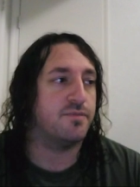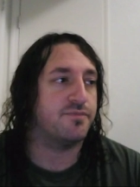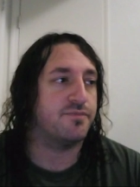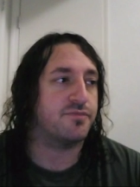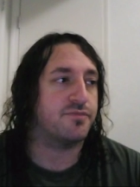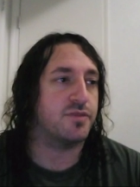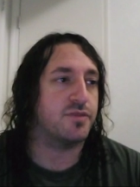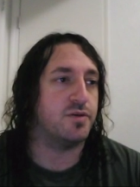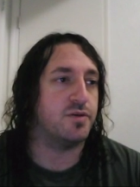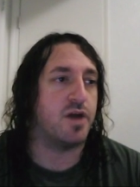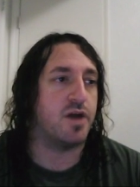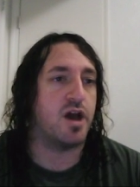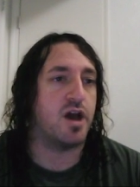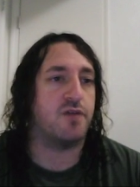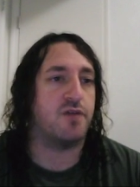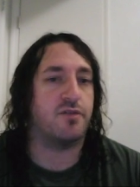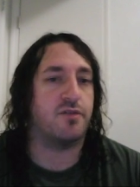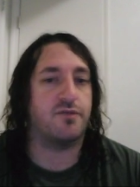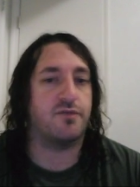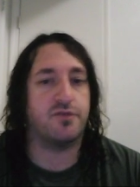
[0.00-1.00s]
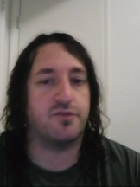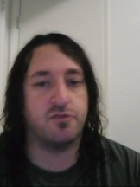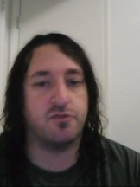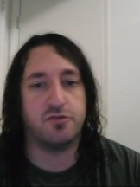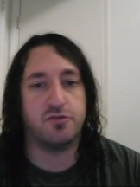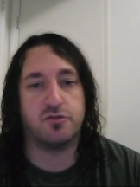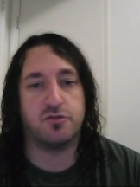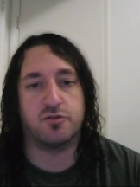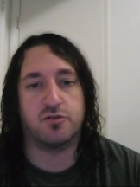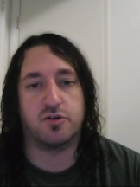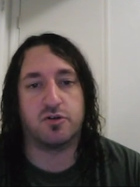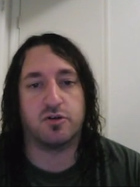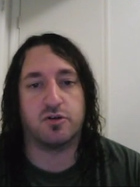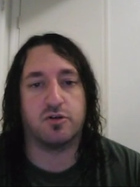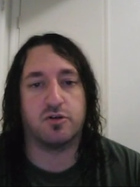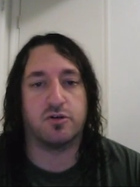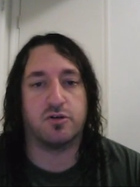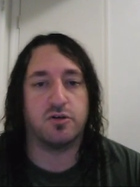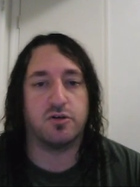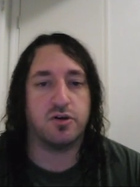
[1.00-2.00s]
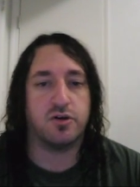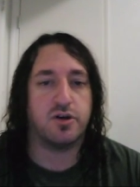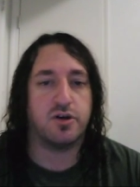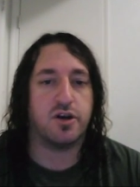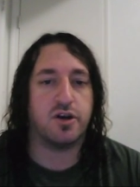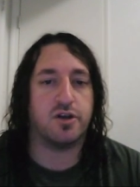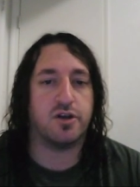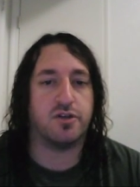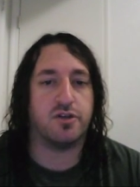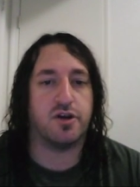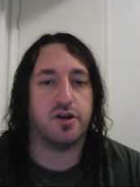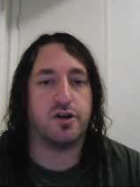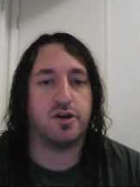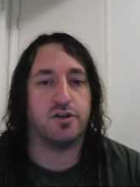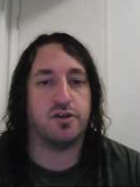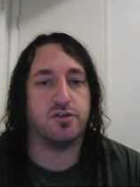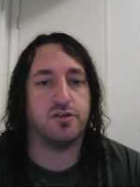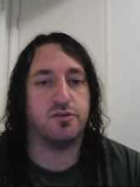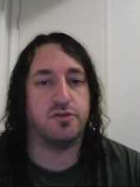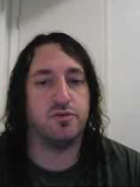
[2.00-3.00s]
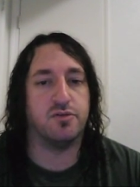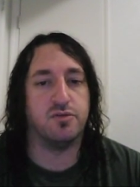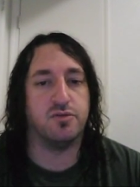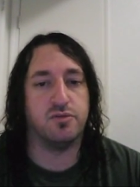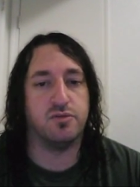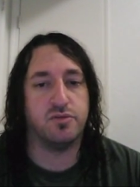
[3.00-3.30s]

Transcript: you have a funeral, and then you